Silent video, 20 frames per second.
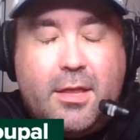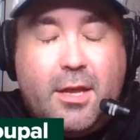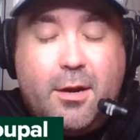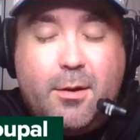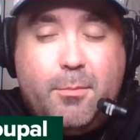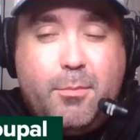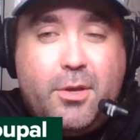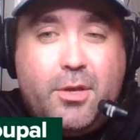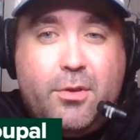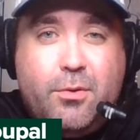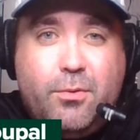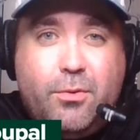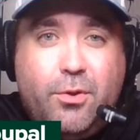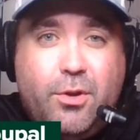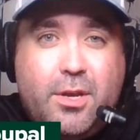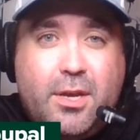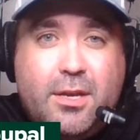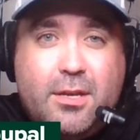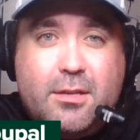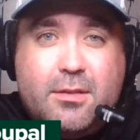there, but you
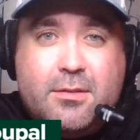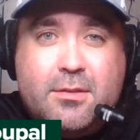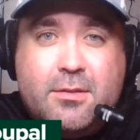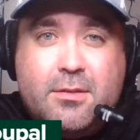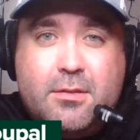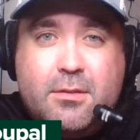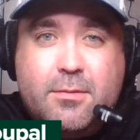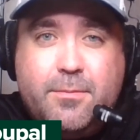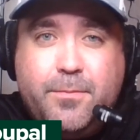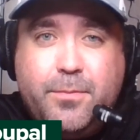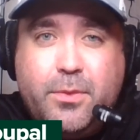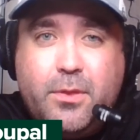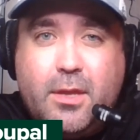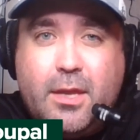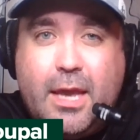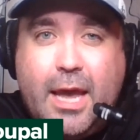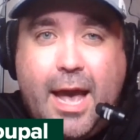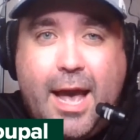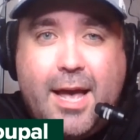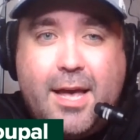look at
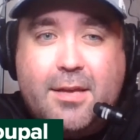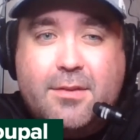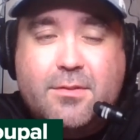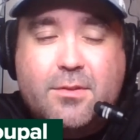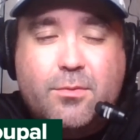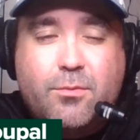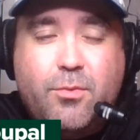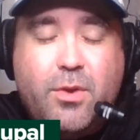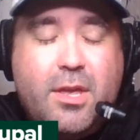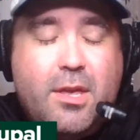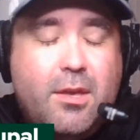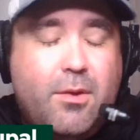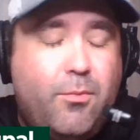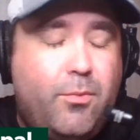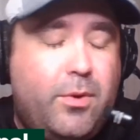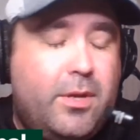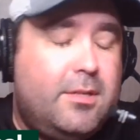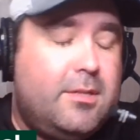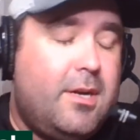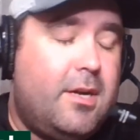guys, and we
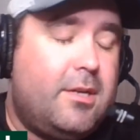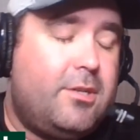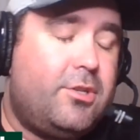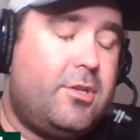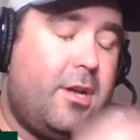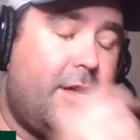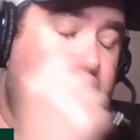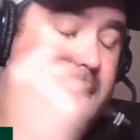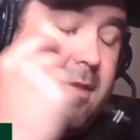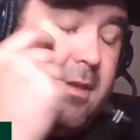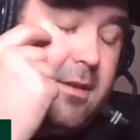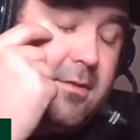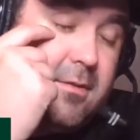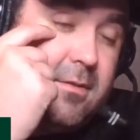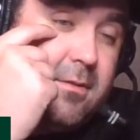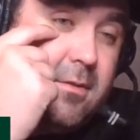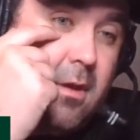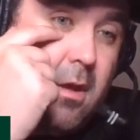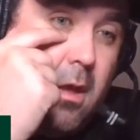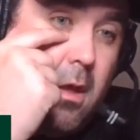we touched on
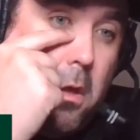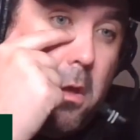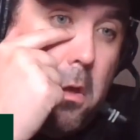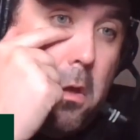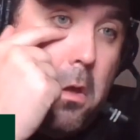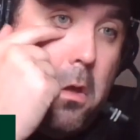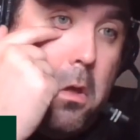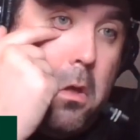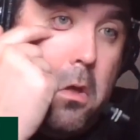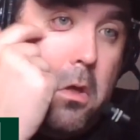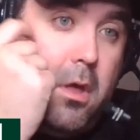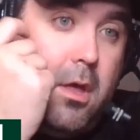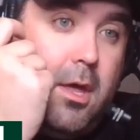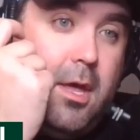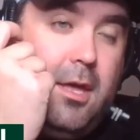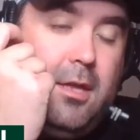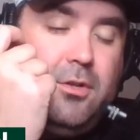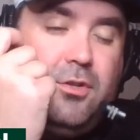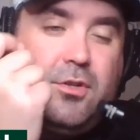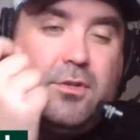this
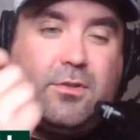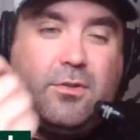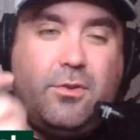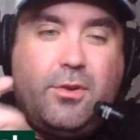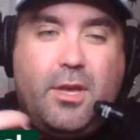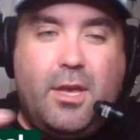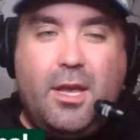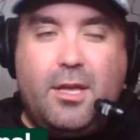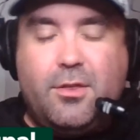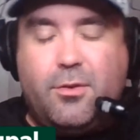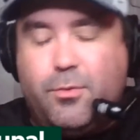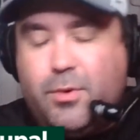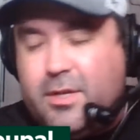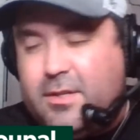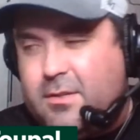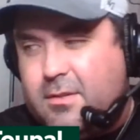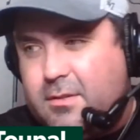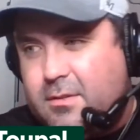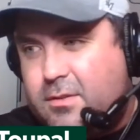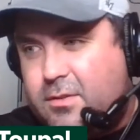in just looking at the
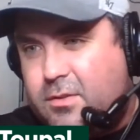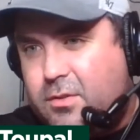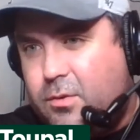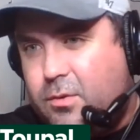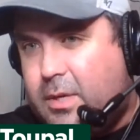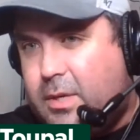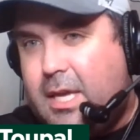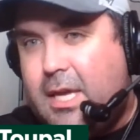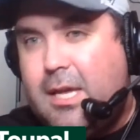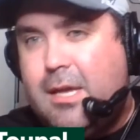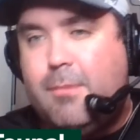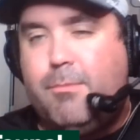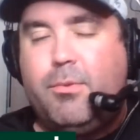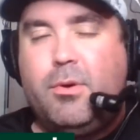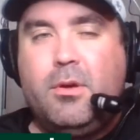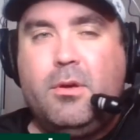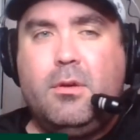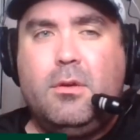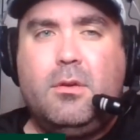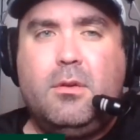reasons to keep
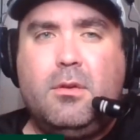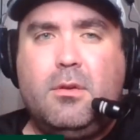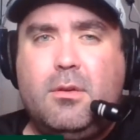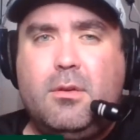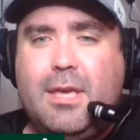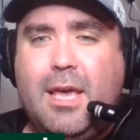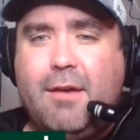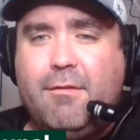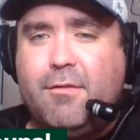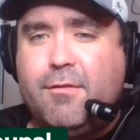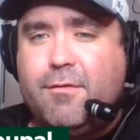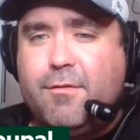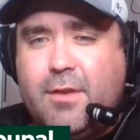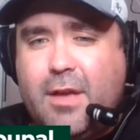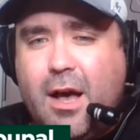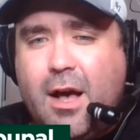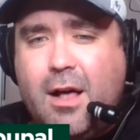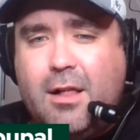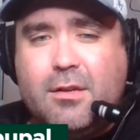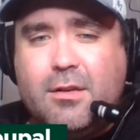Kevin
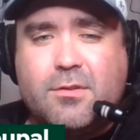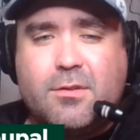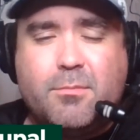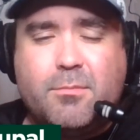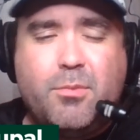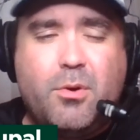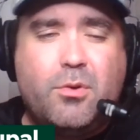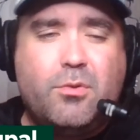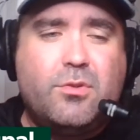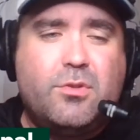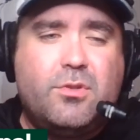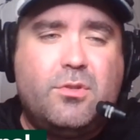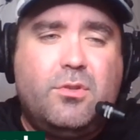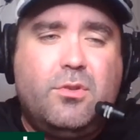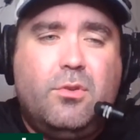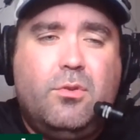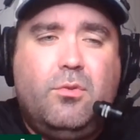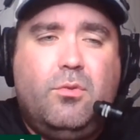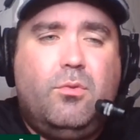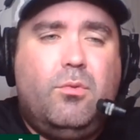Fiala as opposed
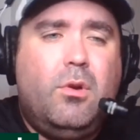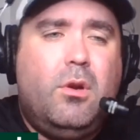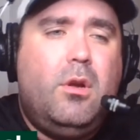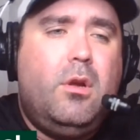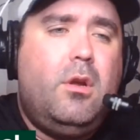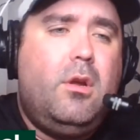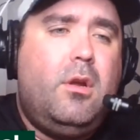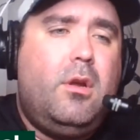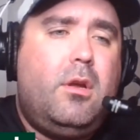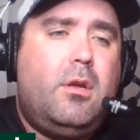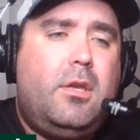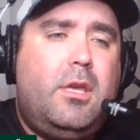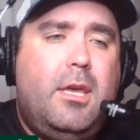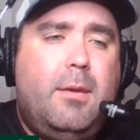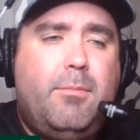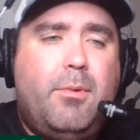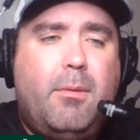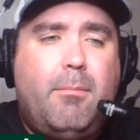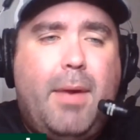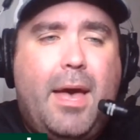to
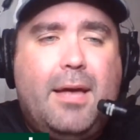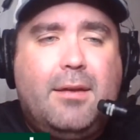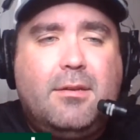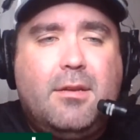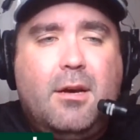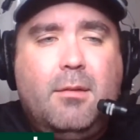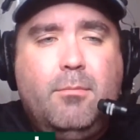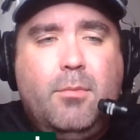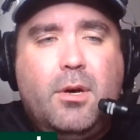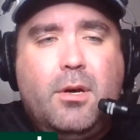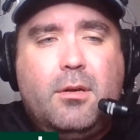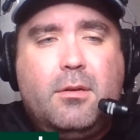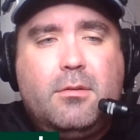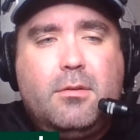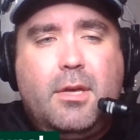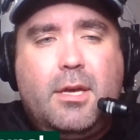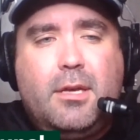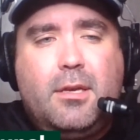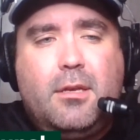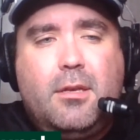keeping Matt Dumba.
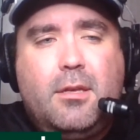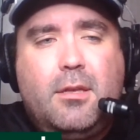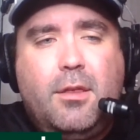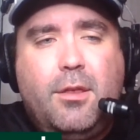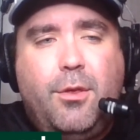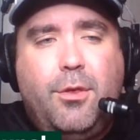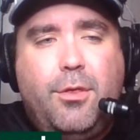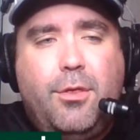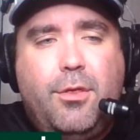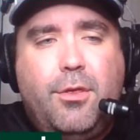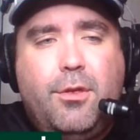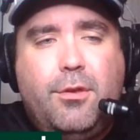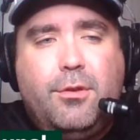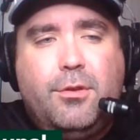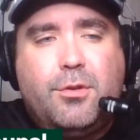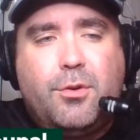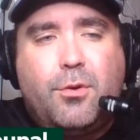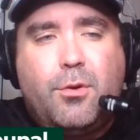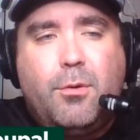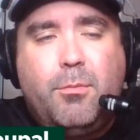Like, the
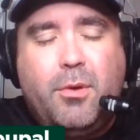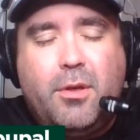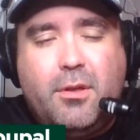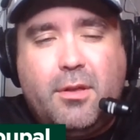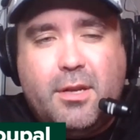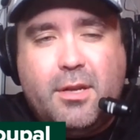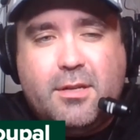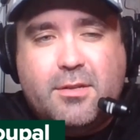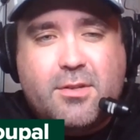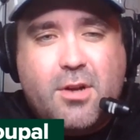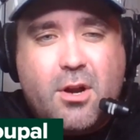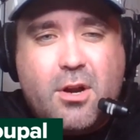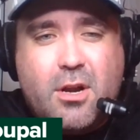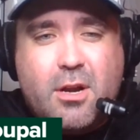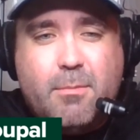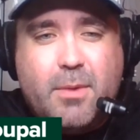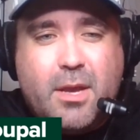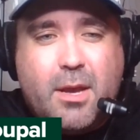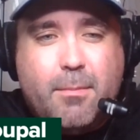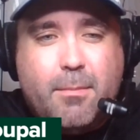durability is starting to
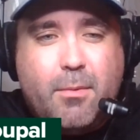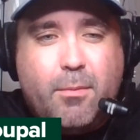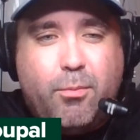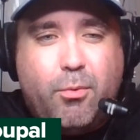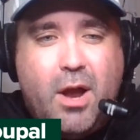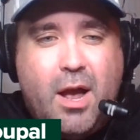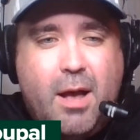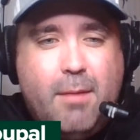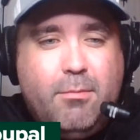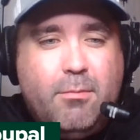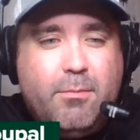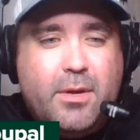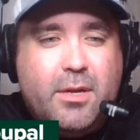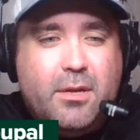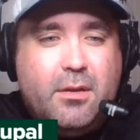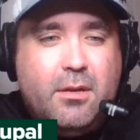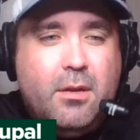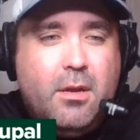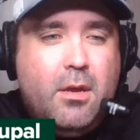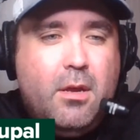become a problem,
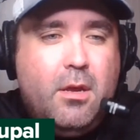and